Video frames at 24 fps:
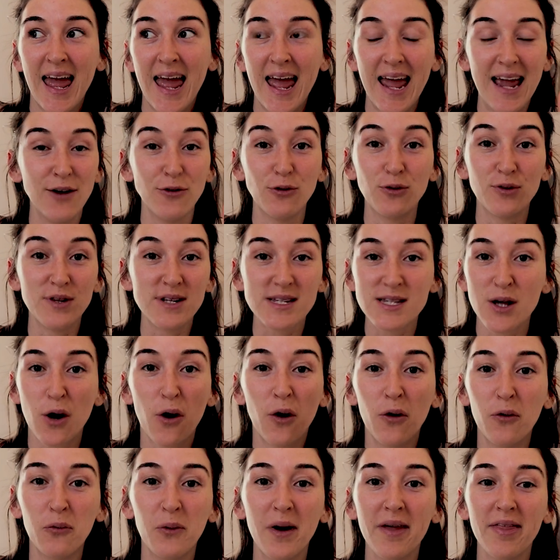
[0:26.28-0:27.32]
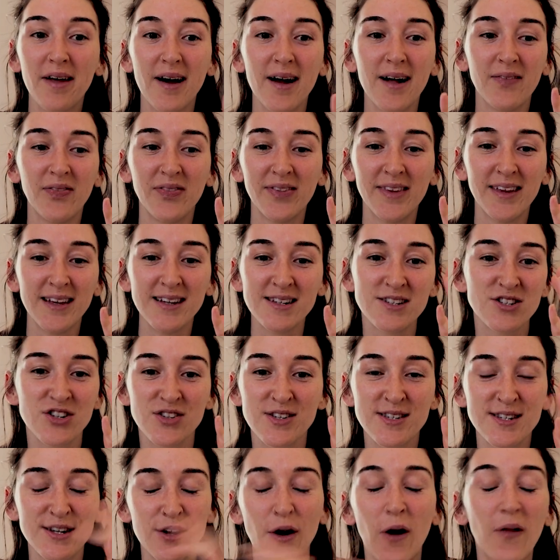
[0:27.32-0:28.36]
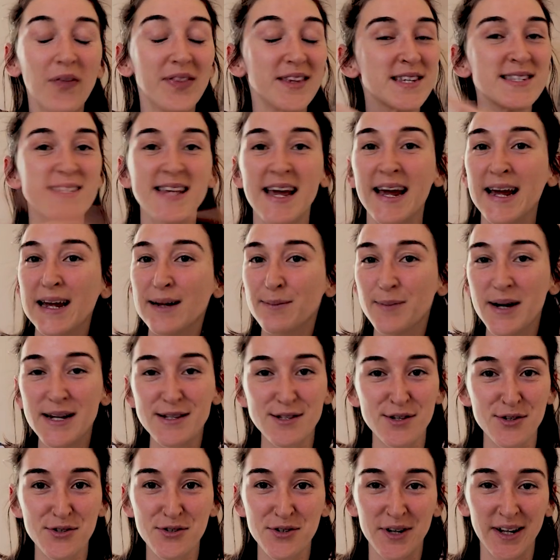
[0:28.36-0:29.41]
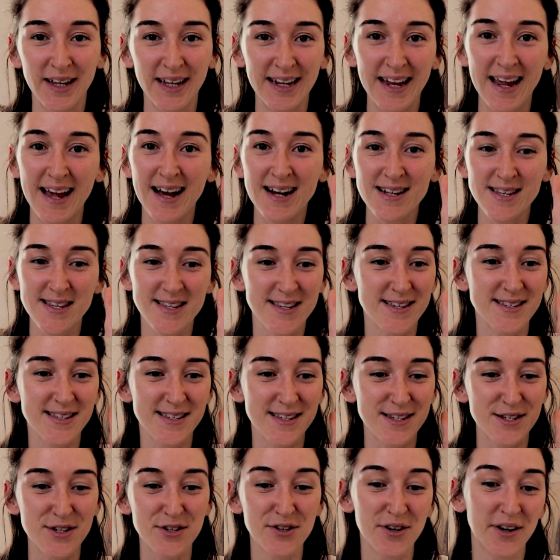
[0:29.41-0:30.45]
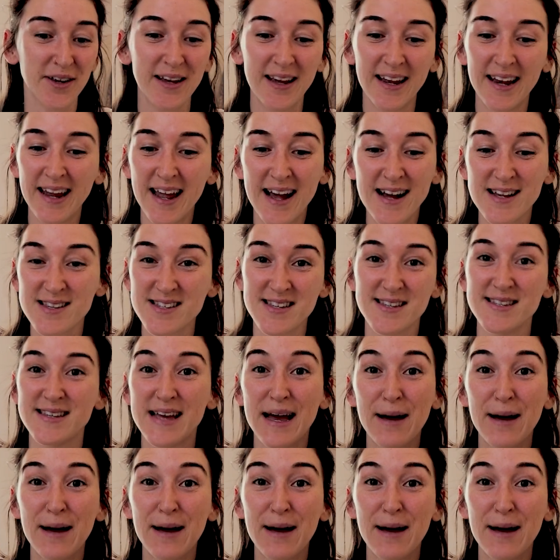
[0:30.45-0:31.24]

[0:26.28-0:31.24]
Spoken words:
handle this hot weather. They're just not the same as Australian houses. Australian houses